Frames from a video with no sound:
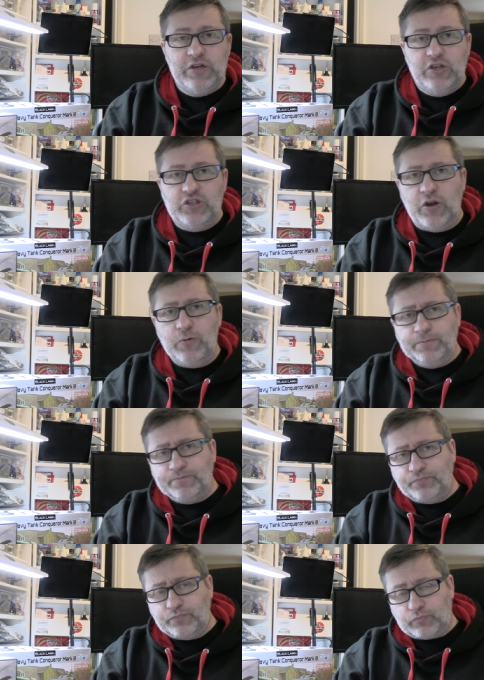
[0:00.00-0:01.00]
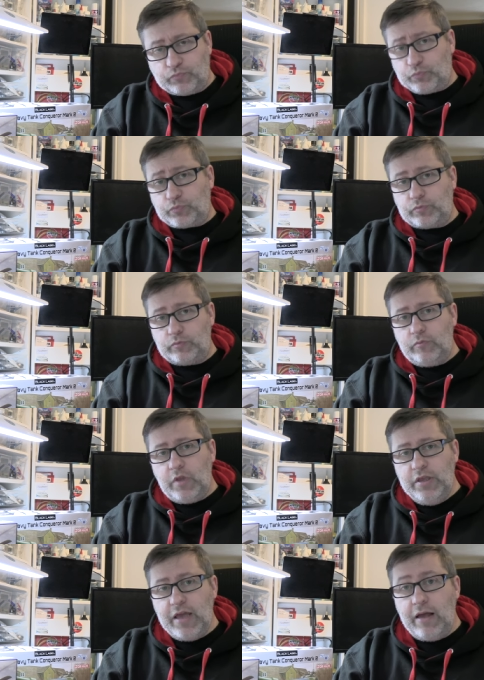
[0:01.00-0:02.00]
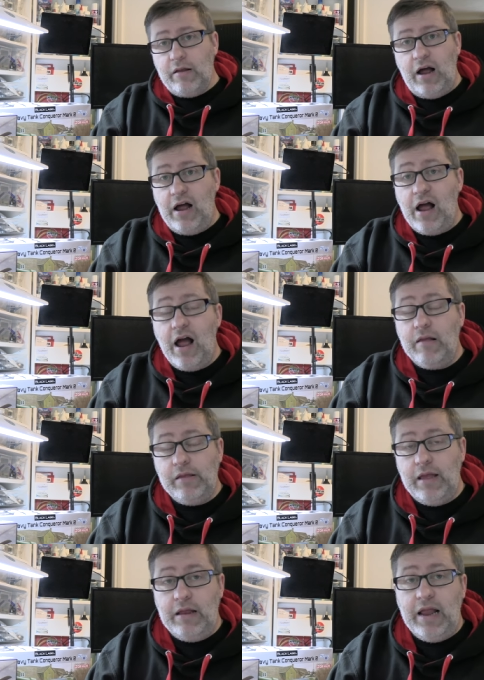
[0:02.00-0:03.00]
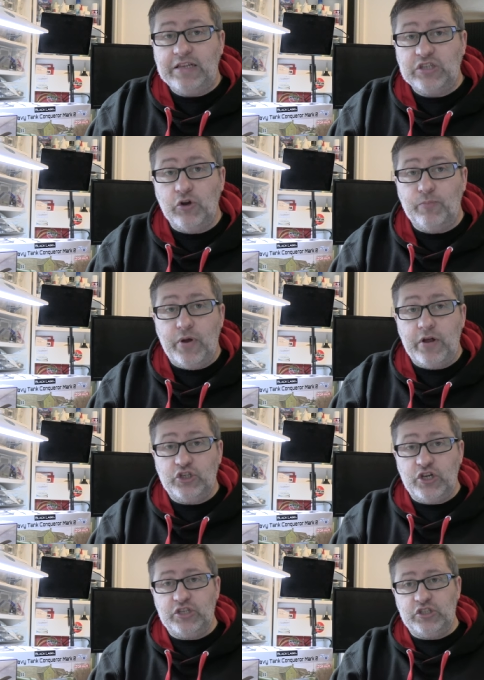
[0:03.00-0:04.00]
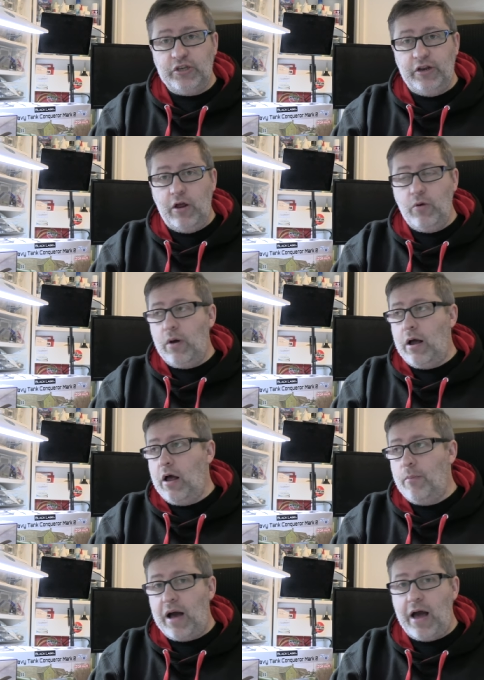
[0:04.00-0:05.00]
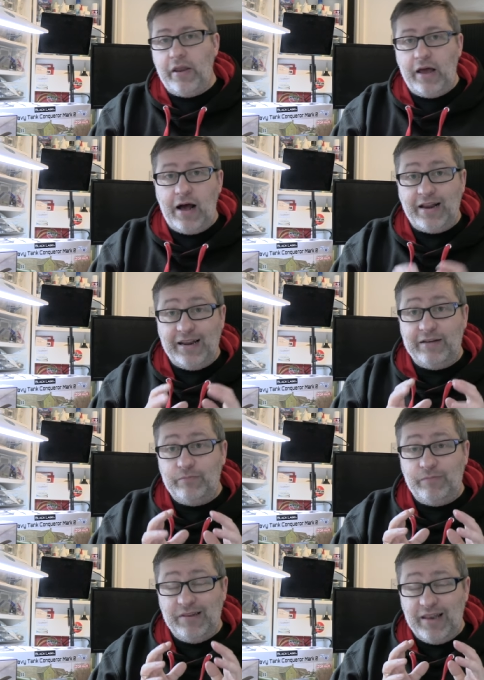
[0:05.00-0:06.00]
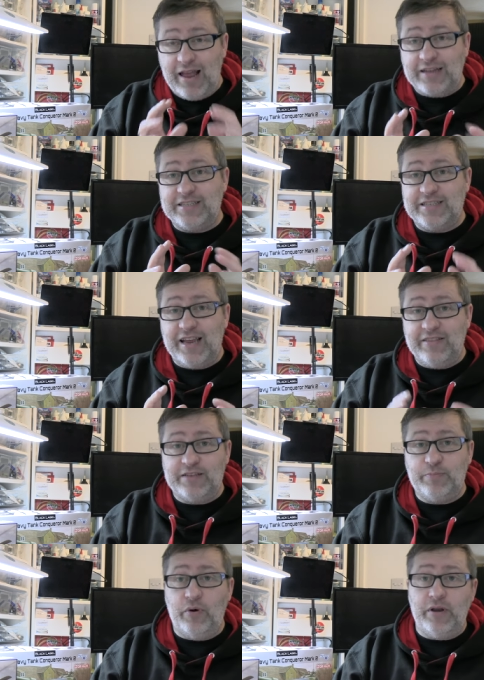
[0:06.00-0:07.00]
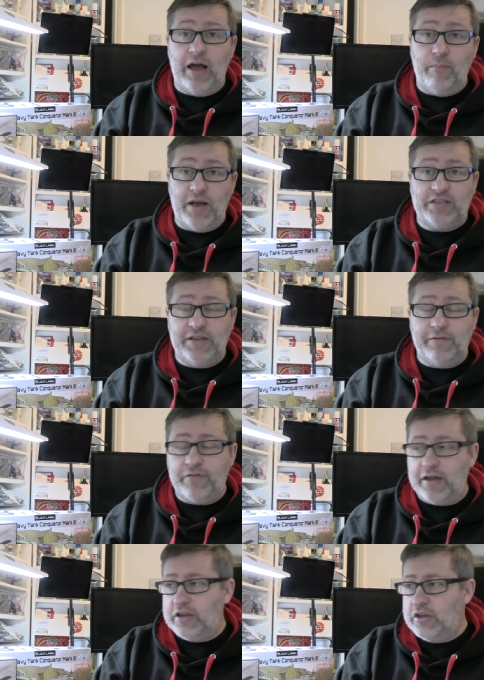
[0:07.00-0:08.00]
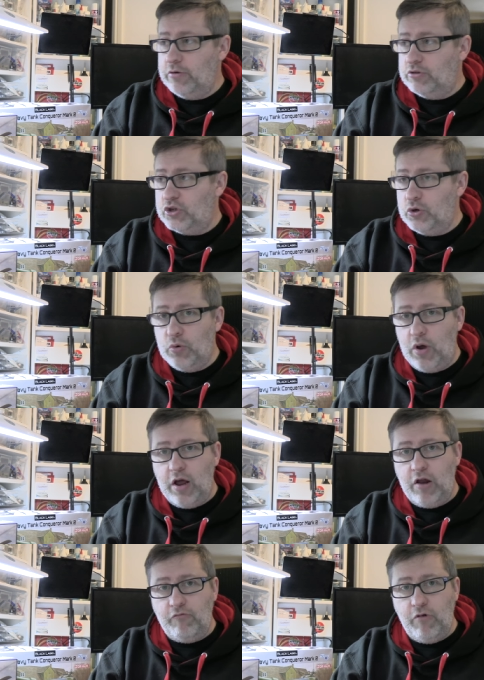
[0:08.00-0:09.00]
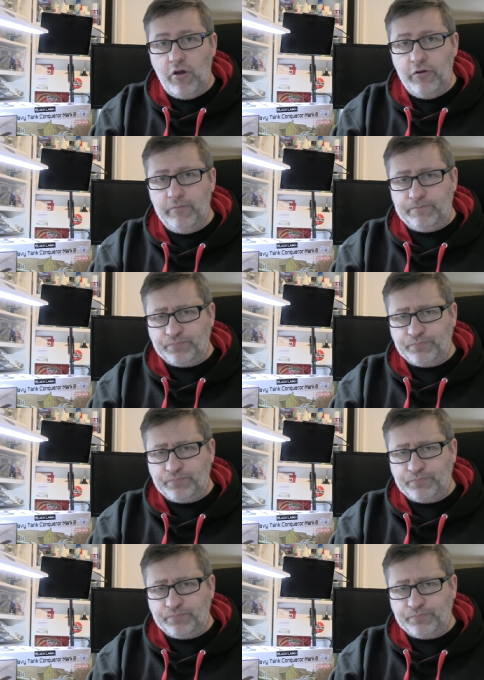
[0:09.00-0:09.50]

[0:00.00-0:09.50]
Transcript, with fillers: So yeah, I, I, it's a good purchase, you know, um, and, I, and I'd like to say at this point a massive thank you to uh, Ron